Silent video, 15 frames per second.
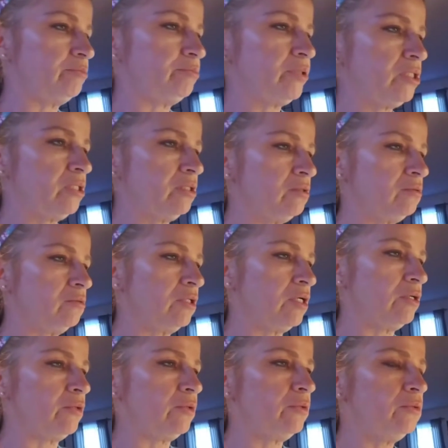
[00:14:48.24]
put it on
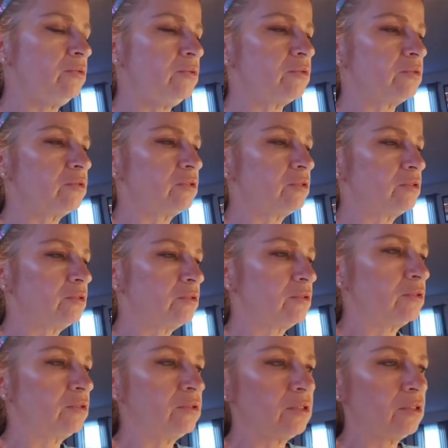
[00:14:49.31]
low
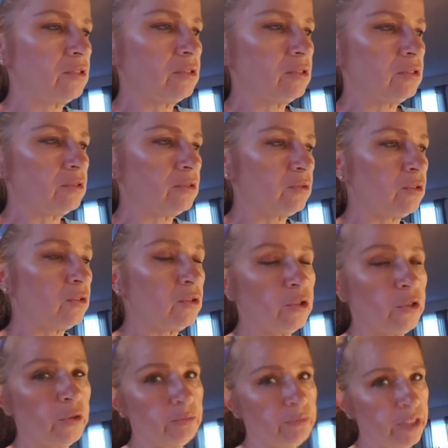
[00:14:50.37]
or
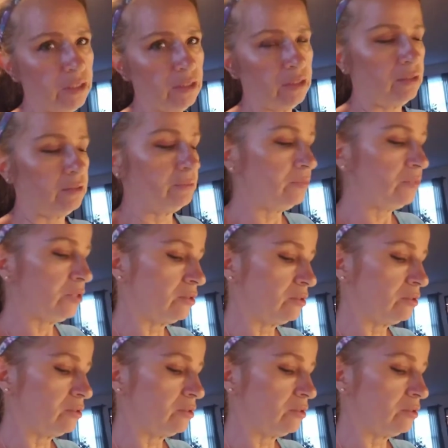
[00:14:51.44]
low medium.